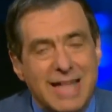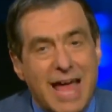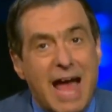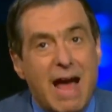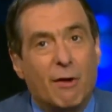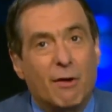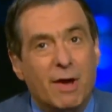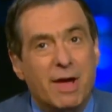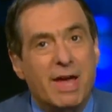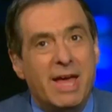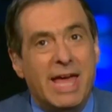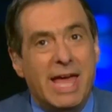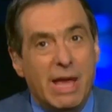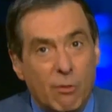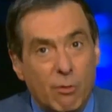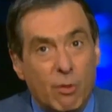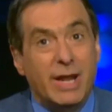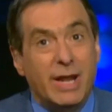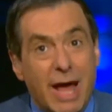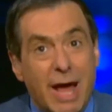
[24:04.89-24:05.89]
Now,
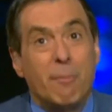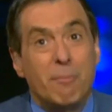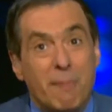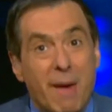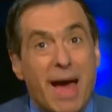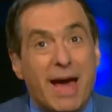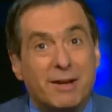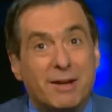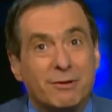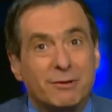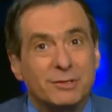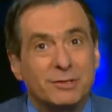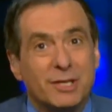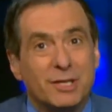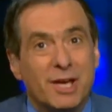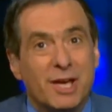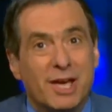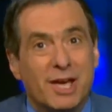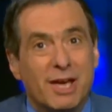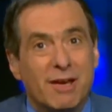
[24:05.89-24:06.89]
it would help
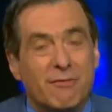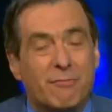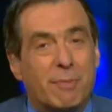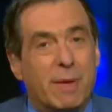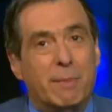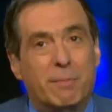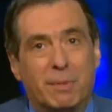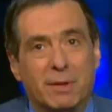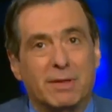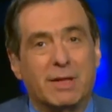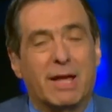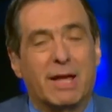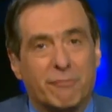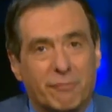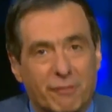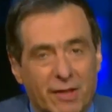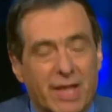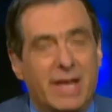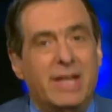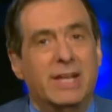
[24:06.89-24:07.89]
matters if people like
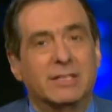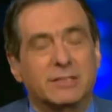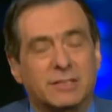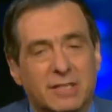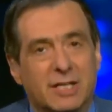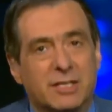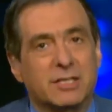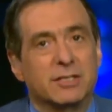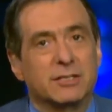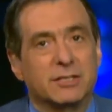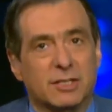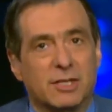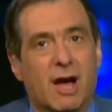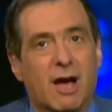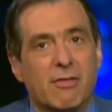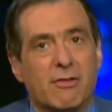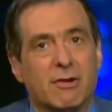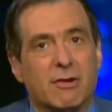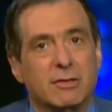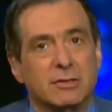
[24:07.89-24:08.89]
Flynn and Sessions and
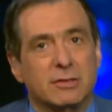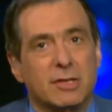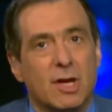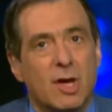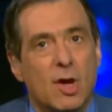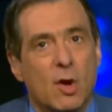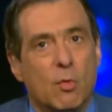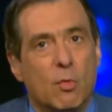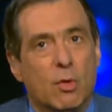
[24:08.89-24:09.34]
others